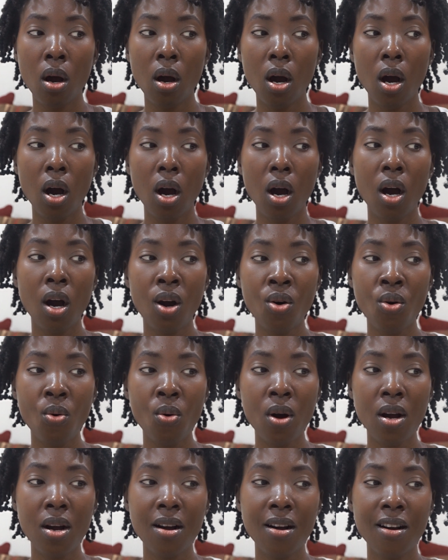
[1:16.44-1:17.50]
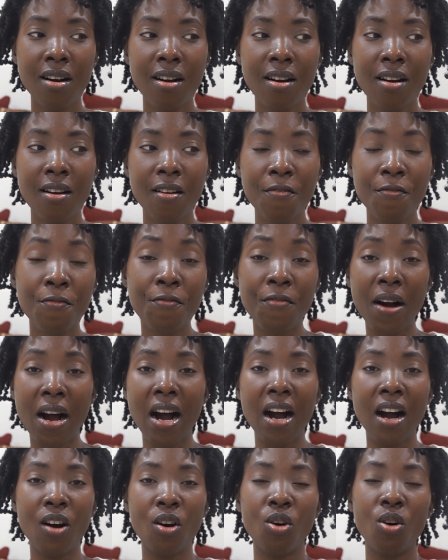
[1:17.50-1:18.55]
how
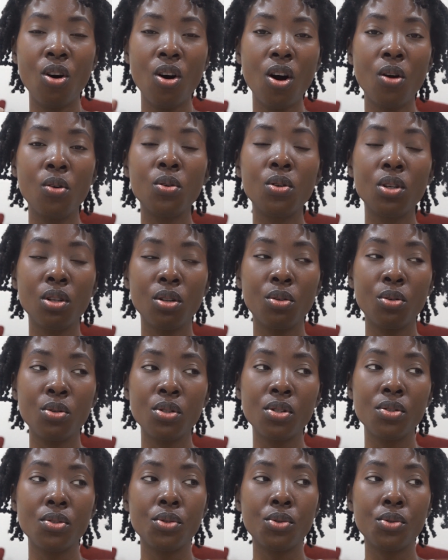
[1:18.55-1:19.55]
far or how close